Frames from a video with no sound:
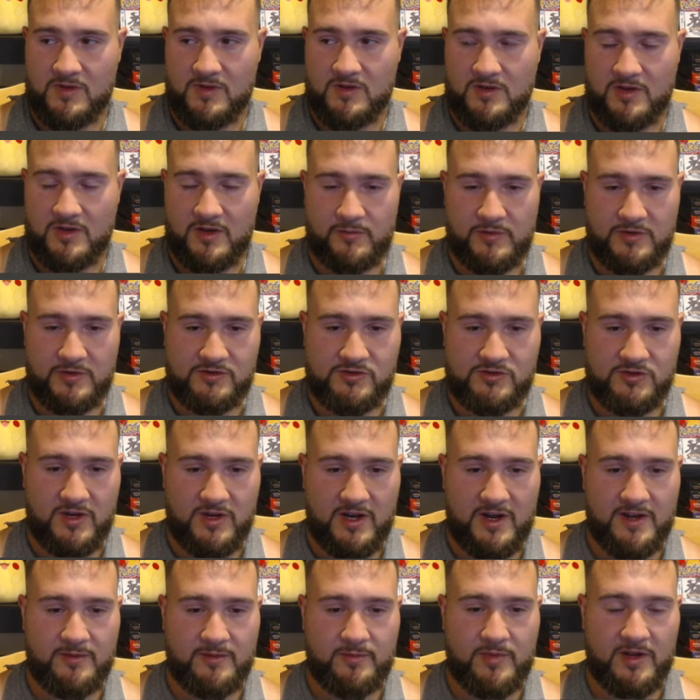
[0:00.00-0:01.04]
I've been
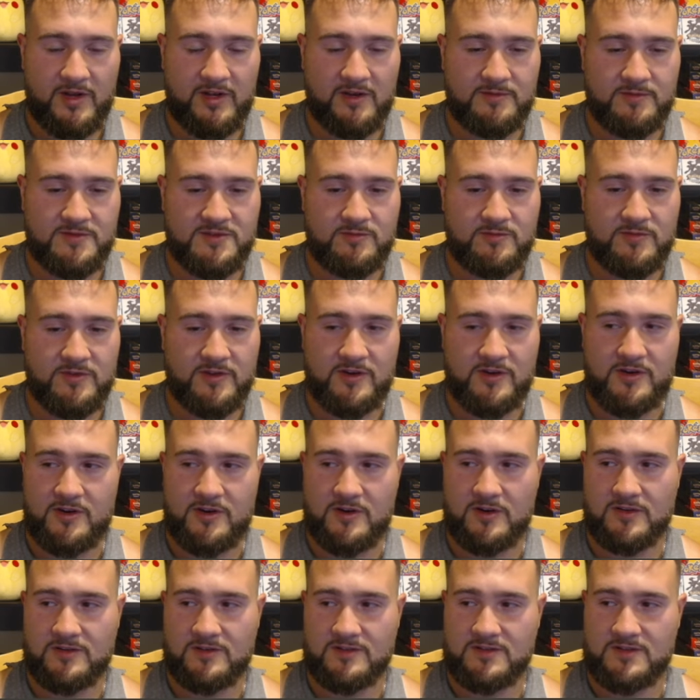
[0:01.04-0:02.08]
trying to pick up some of the
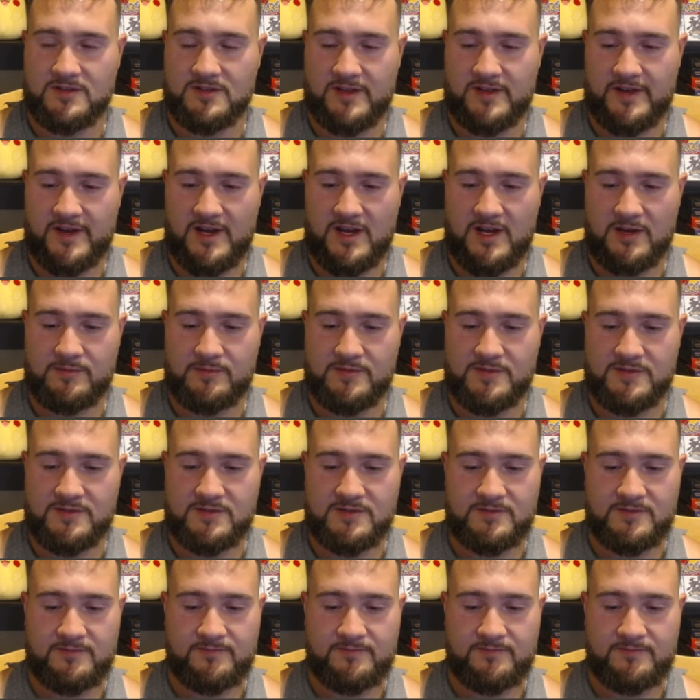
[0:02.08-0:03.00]
cards and slabs